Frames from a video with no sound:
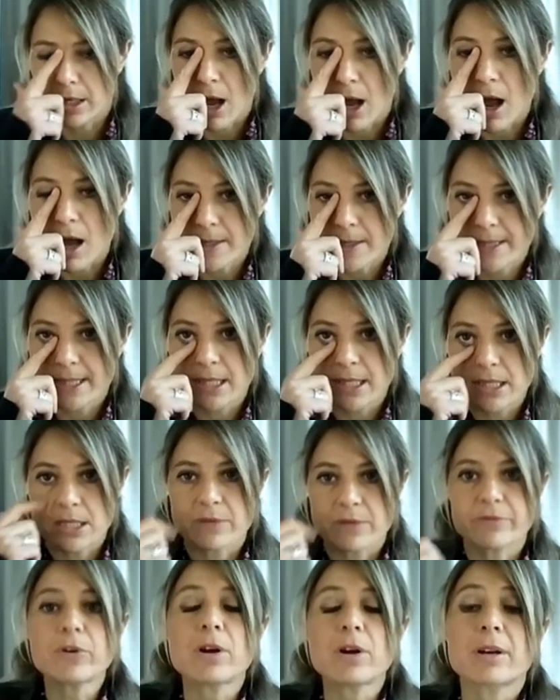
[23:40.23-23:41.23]
cost and
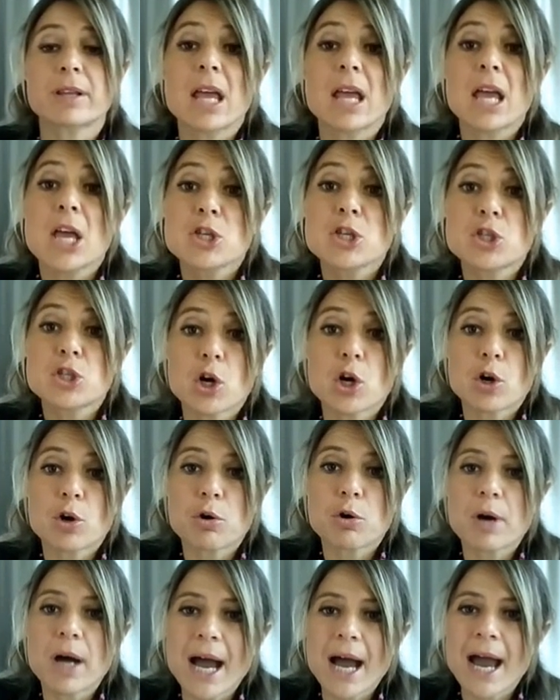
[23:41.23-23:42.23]
so forth.
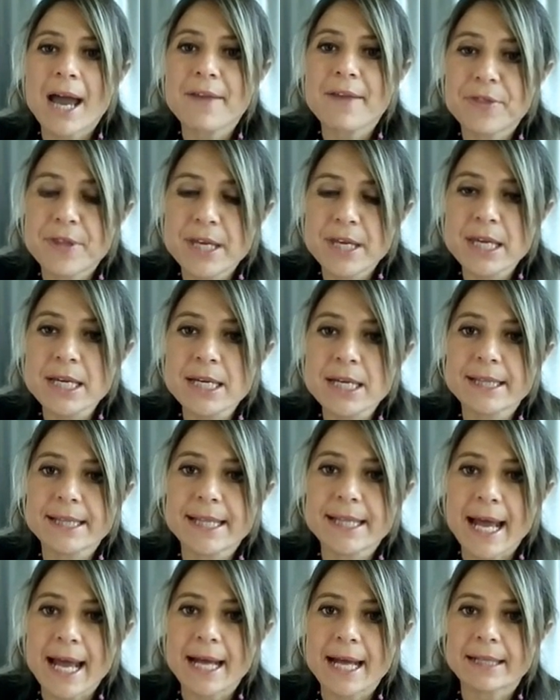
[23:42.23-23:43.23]
So I think
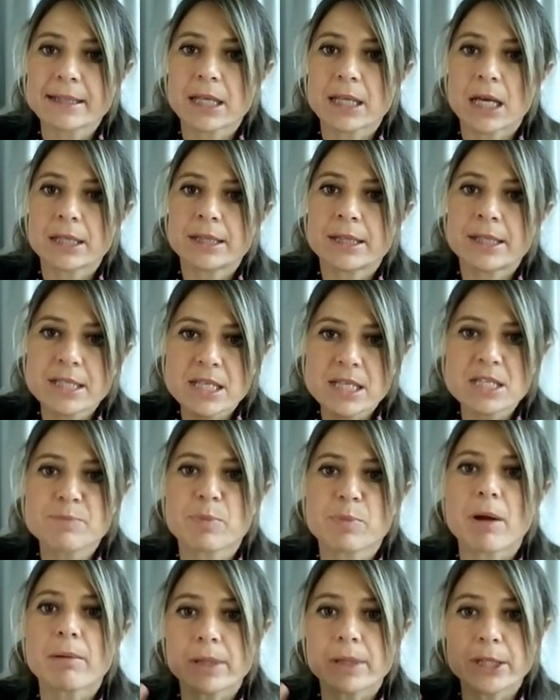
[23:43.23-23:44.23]
that this is
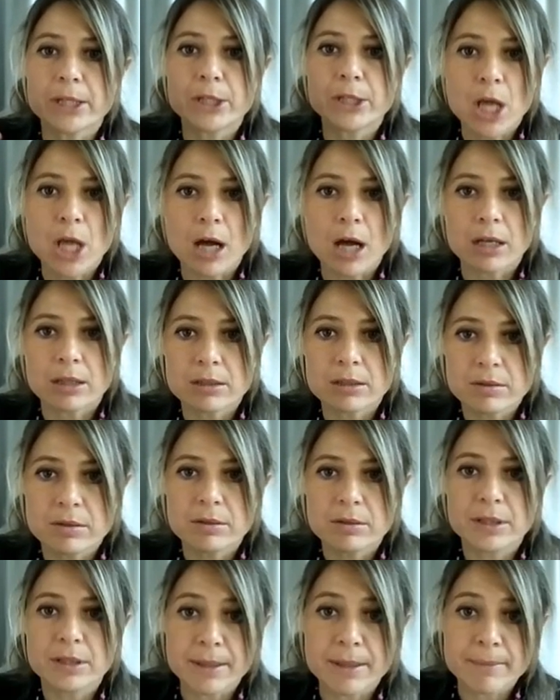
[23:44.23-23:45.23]
probably not
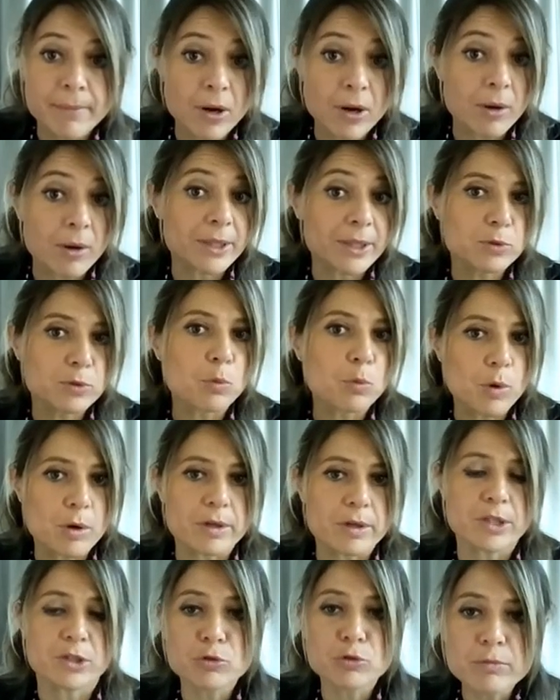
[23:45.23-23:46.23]
the moment to
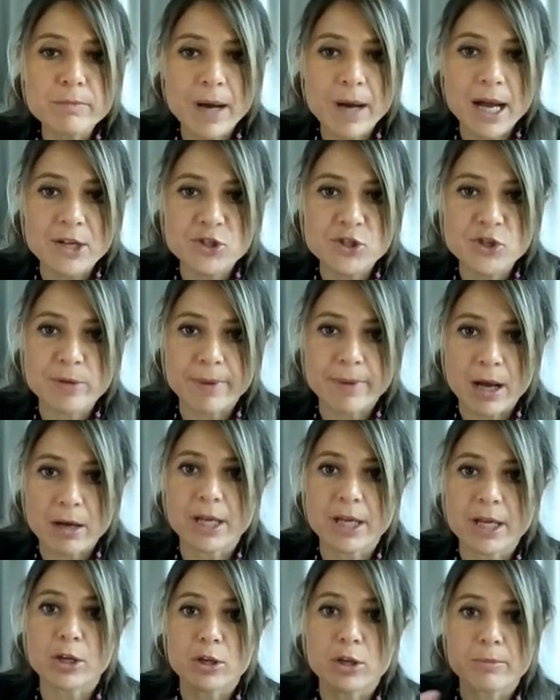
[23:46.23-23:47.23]
worry too much
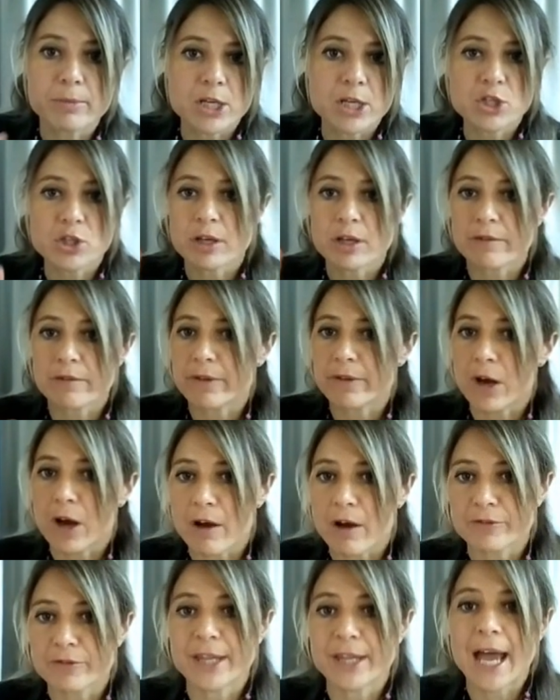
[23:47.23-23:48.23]
about the accumulation of
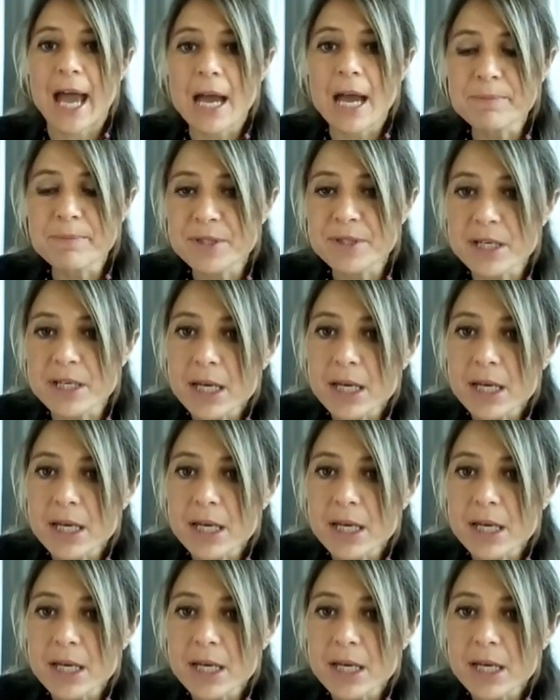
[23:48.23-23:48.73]
debt.